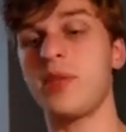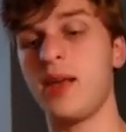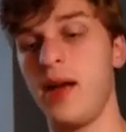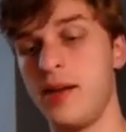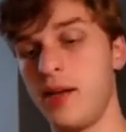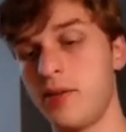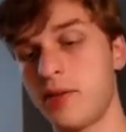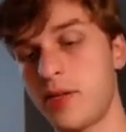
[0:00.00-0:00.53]

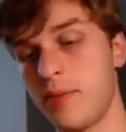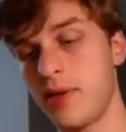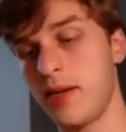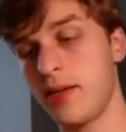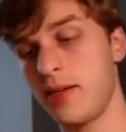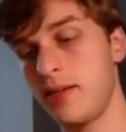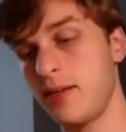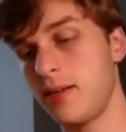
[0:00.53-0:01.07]
another
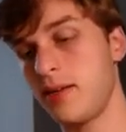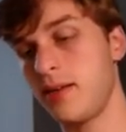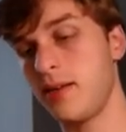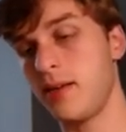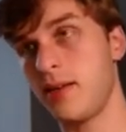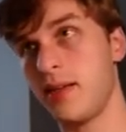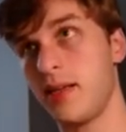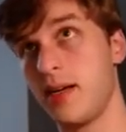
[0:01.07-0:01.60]
command
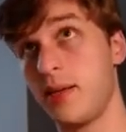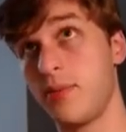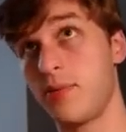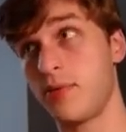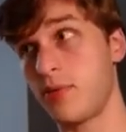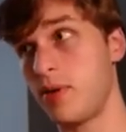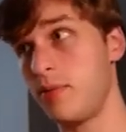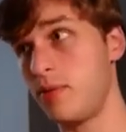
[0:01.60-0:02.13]
that I
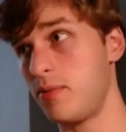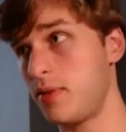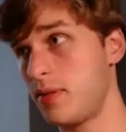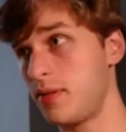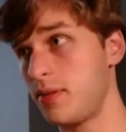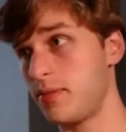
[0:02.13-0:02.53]
probably want